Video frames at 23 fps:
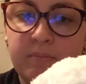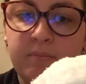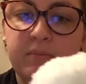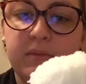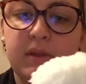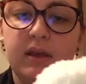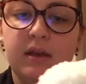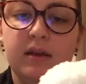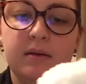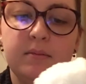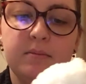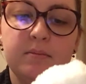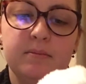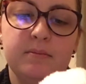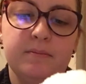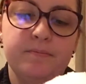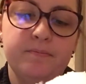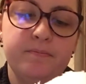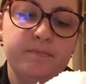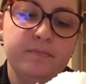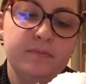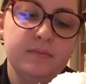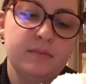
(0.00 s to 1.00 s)
And
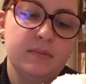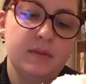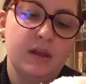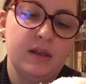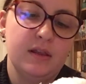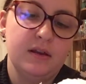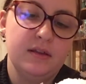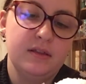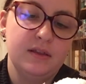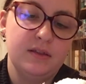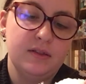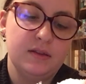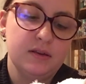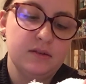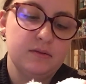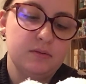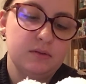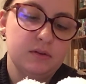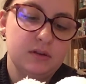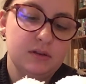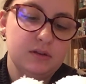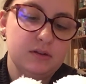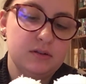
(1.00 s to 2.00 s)
I think this
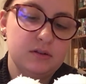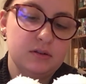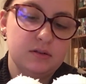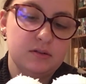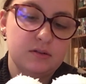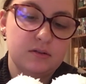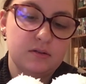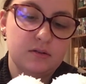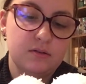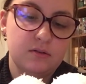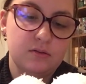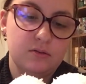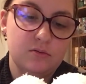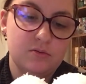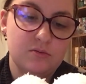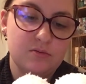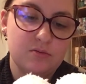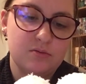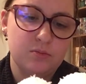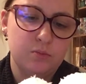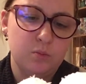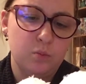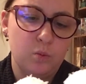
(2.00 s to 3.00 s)
one is just called
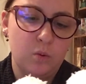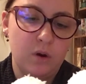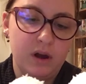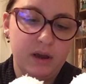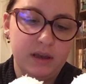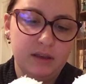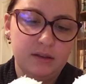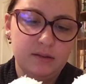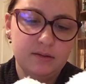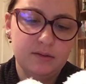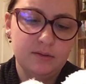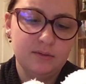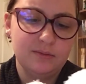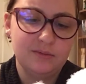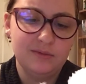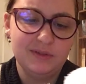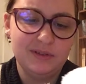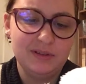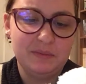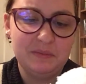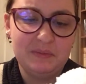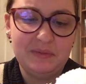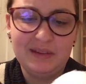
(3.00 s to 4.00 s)
White or
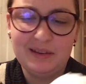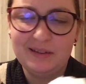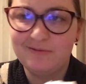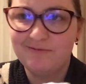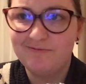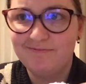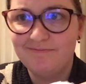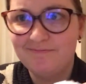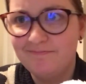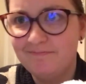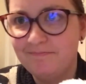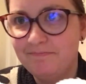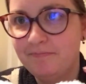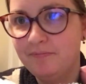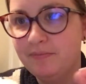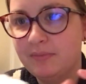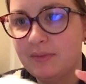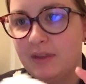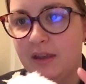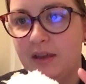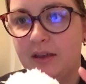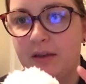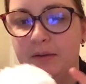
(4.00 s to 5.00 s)
something.
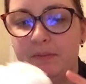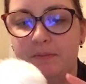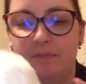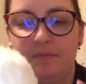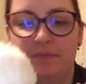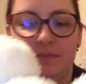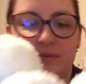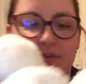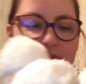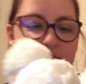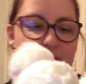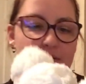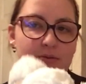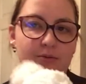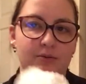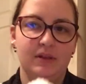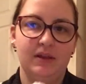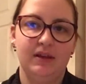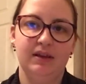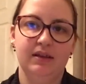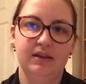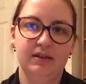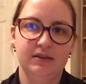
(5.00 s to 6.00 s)
So
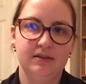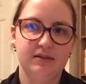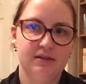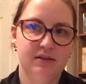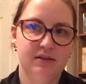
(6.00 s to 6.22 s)
these